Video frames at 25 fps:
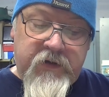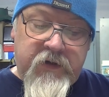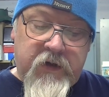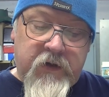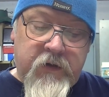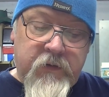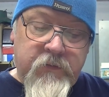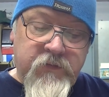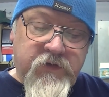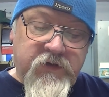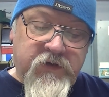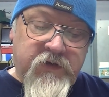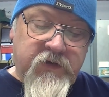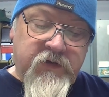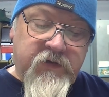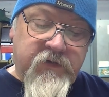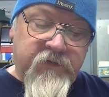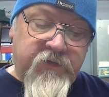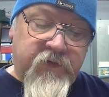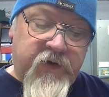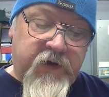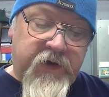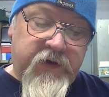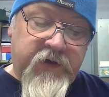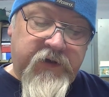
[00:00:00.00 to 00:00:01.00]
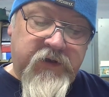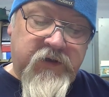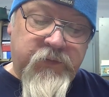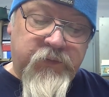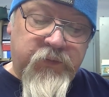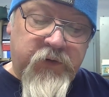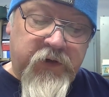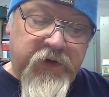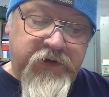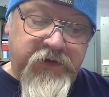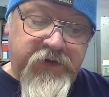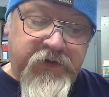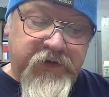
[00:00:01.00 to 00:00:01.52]
comes to divine
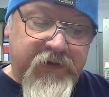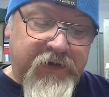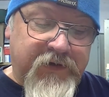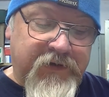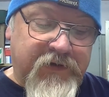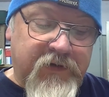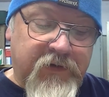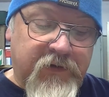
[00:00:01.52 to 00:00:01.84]
expression in